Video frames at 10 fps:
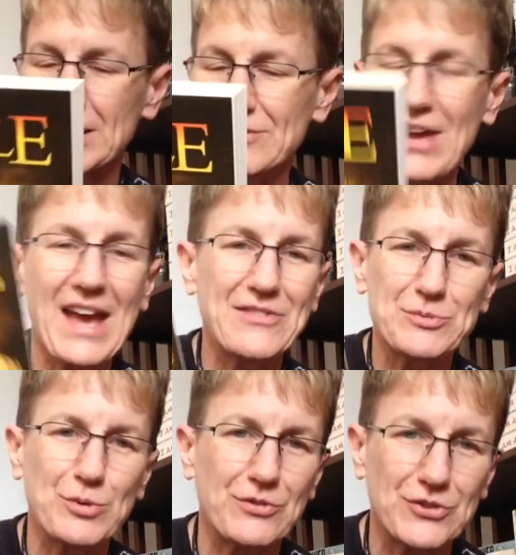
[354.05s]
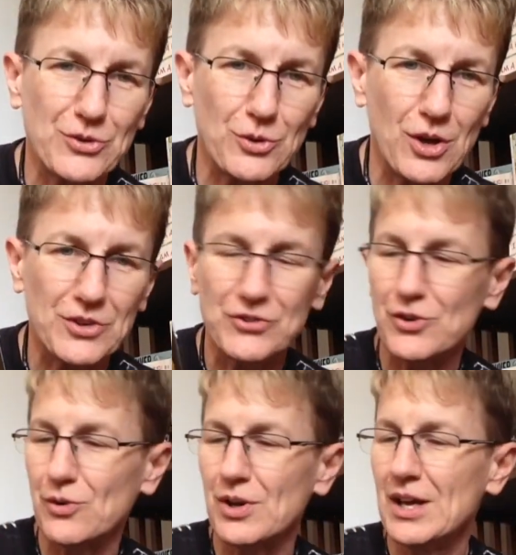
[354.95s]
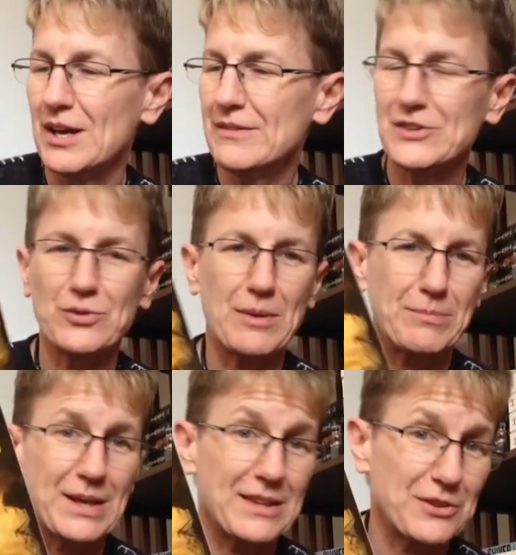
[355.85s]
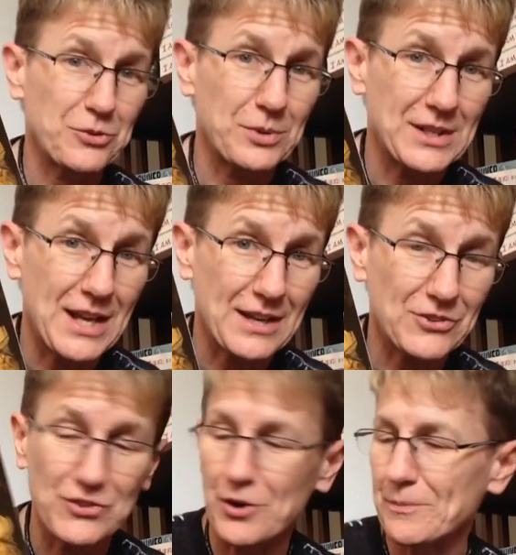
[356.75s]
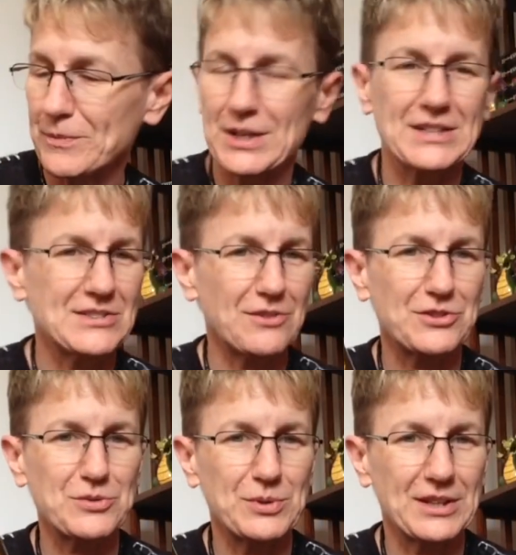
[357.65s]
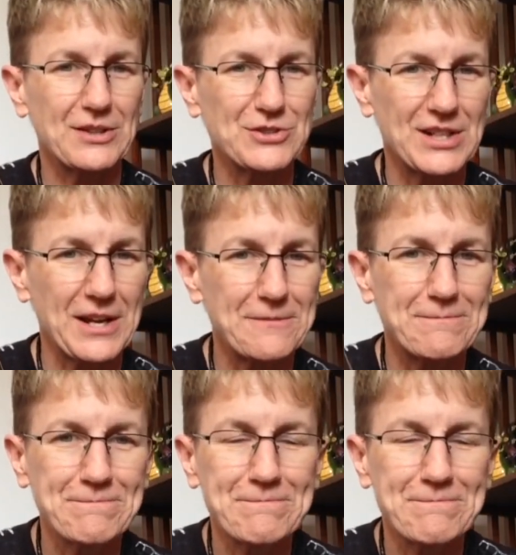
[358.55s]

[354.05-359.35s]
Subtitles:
And I've had this book for so long, so that's why I'm picking this one next. So I'm going to start this one later tonight.